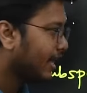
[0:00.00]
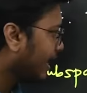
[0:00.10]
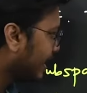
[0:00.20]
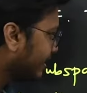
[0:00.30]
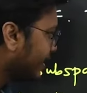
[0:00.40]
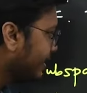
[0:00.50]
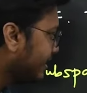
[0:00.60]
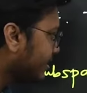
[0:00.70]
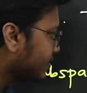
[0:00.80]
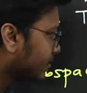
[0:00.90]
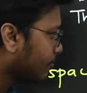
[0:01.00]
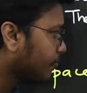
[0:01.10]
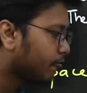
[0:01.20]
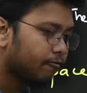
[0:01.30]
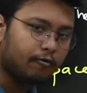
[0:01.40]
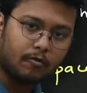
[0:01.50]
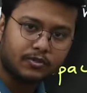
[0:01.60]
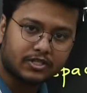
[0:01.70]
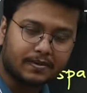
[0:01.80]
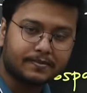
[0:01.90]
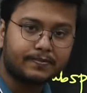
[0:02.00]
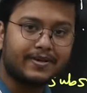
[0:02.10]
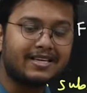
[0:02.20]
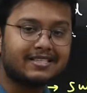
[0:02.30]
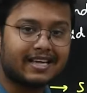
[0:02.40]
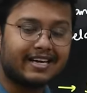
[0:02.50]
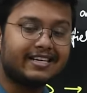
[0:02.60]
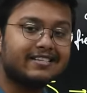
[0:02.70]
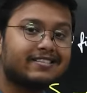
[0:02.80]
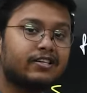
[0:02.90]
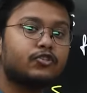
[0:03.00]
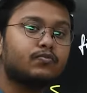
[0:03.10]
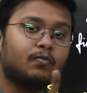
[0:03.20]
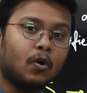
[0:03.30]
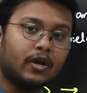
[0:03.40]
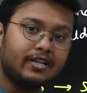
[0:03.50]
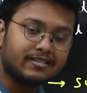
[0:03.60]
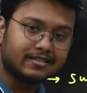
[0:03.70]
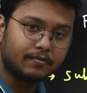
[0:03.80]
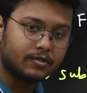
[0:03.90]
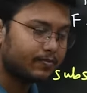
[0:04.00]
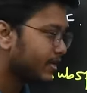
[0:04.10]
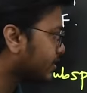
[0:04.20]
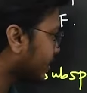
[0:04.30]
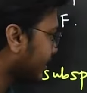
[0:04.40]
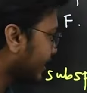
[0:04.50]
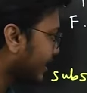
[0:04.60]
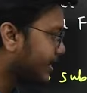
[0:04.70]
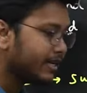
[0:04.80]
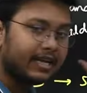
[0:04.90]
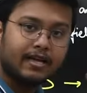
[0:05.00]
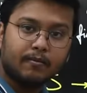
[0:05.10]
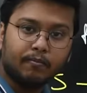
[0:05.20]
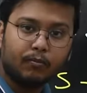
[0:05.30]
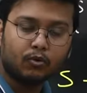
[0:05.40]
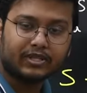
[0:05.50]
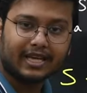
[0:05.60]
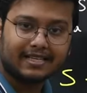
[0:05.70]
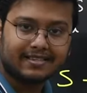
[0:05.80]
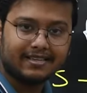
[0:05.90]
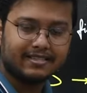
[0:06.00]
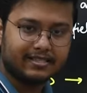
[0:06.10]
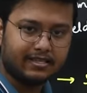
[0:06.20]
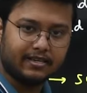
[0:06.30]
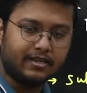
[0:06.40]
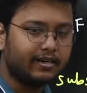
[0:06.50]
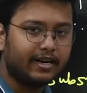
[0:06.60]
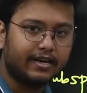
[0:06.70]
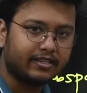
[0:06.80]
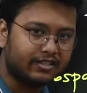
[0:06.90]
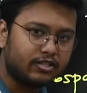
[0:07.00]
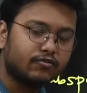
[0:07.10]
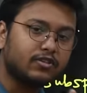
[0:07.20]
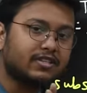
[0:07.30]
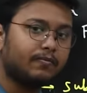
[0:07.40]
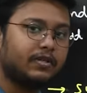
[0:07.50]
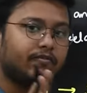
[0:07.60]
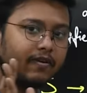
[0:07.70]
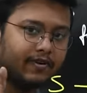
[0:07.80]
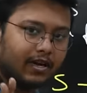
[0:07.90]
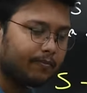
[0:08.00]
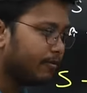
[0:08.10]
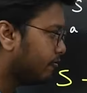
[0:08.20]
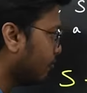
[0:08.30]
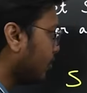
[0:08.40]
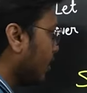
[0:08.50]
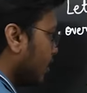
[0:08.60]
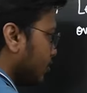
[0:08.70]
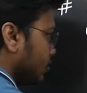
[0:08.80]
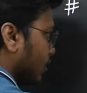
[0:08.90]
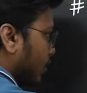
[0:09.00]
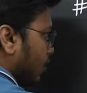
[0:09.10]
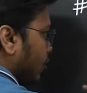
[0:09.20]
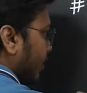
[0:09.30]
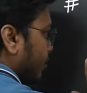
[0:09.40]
and the linear sum forms a subspace and it is the smallest subspace containing both S and T, right? This was something we have done before, so I will not go into